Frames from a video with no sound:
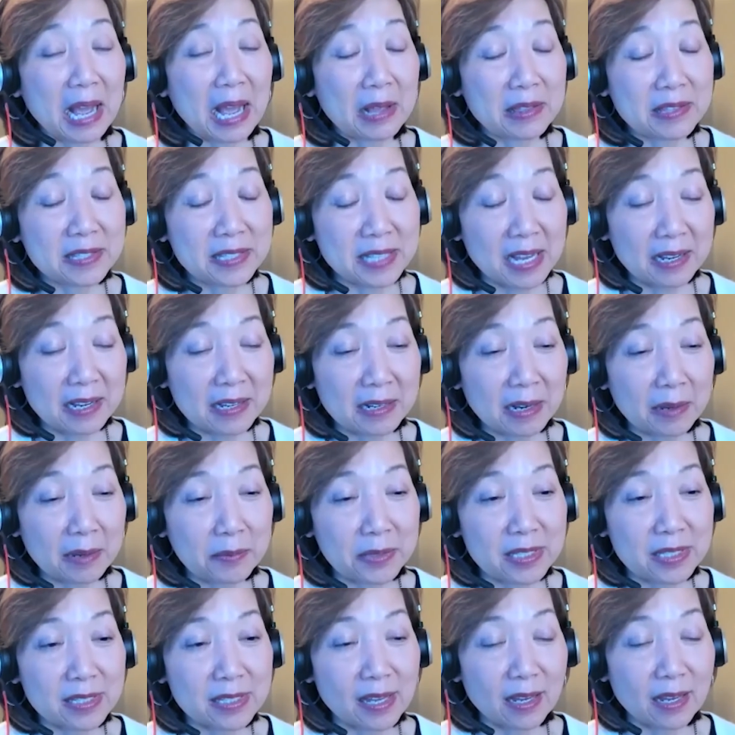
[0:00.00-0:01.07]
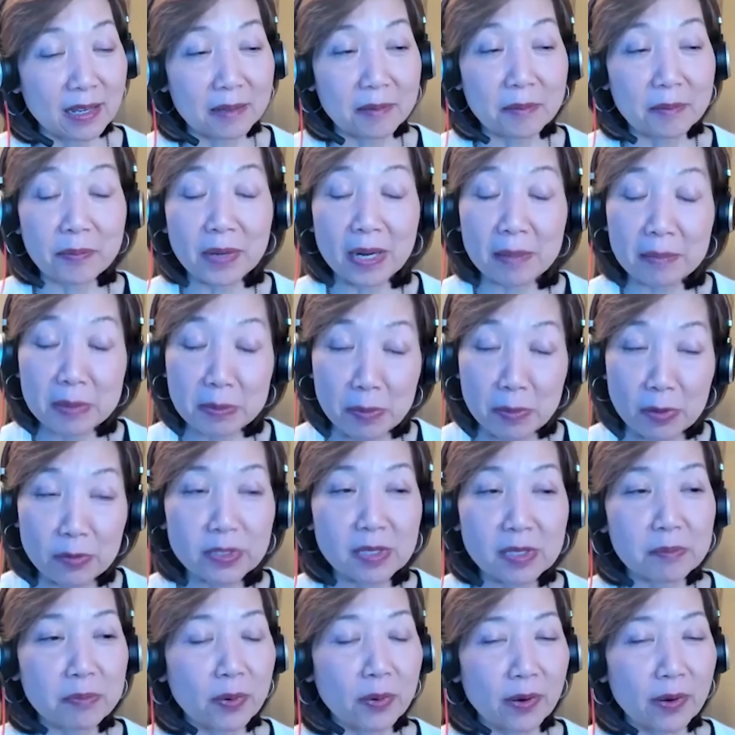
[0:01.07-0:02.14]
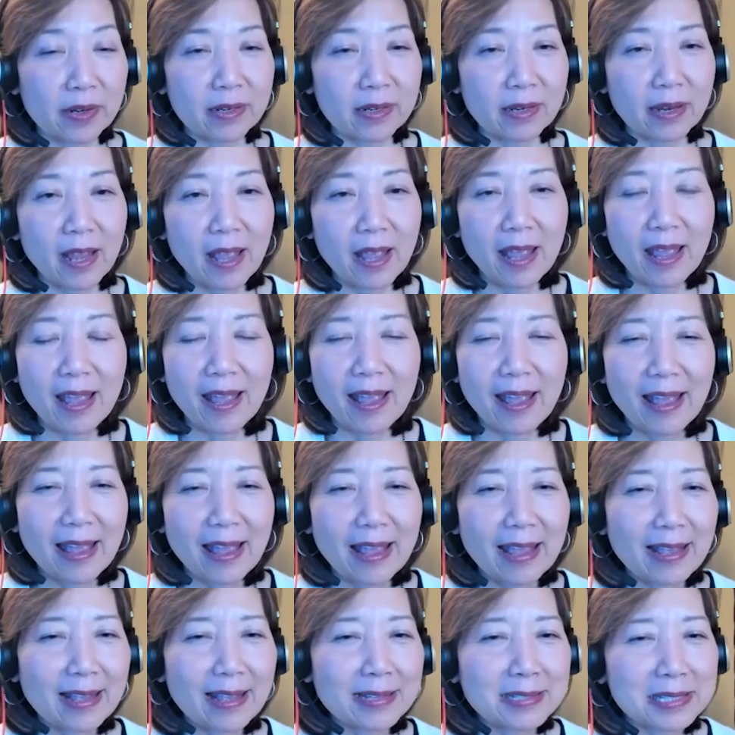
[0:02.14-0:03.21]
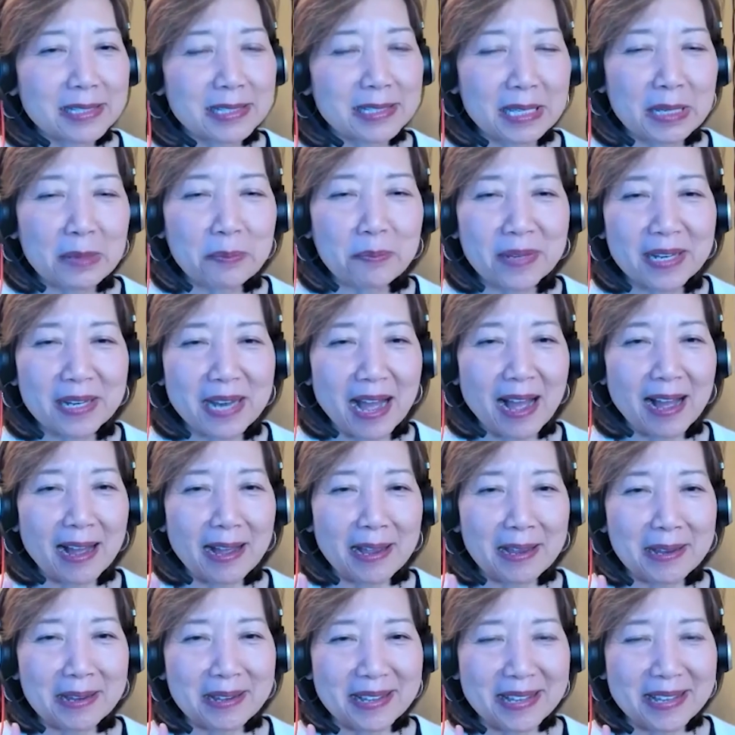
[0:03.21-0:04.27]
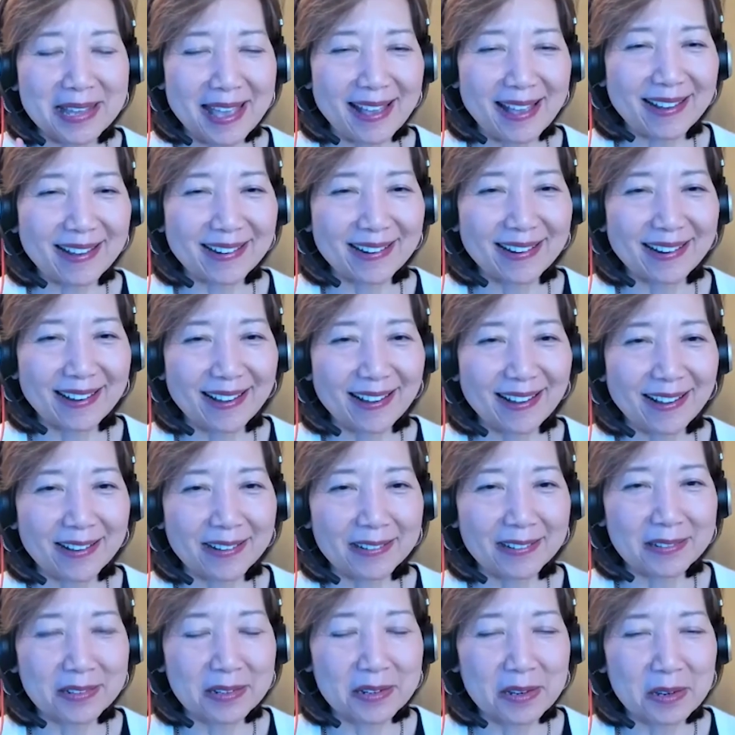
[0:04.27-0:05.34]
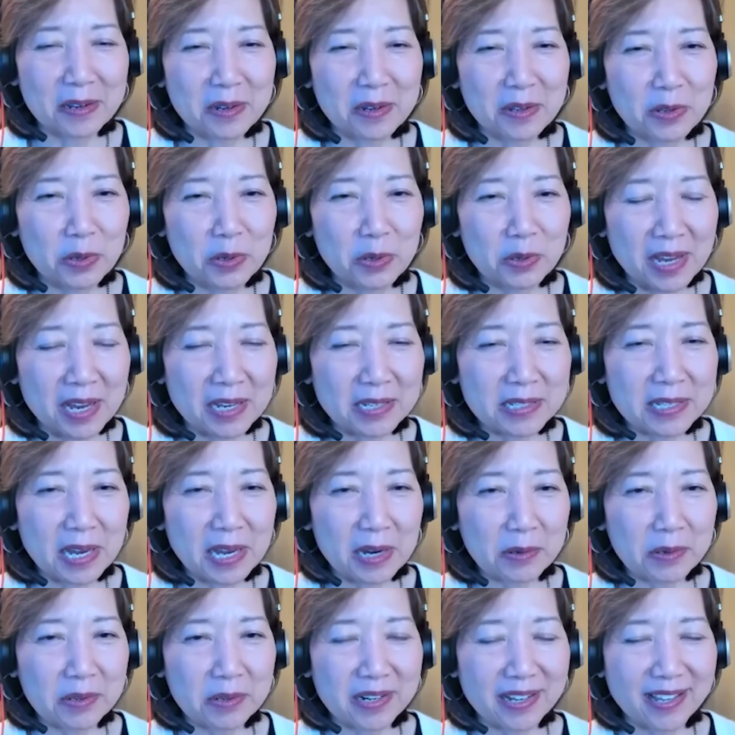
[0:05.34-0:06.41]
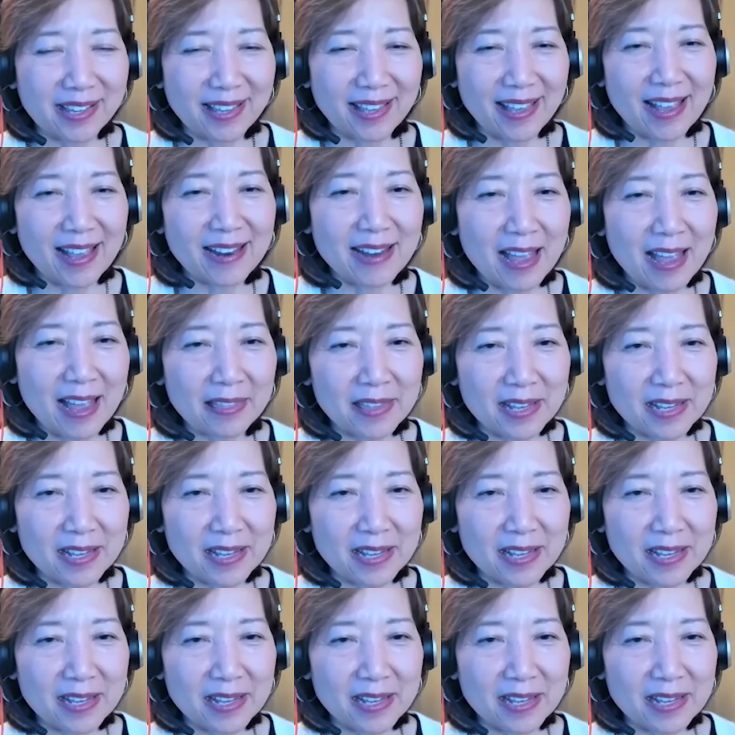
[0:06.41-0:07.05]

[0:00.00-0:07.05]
Second, I would say, and probably most important, is keep an eye again on integrity and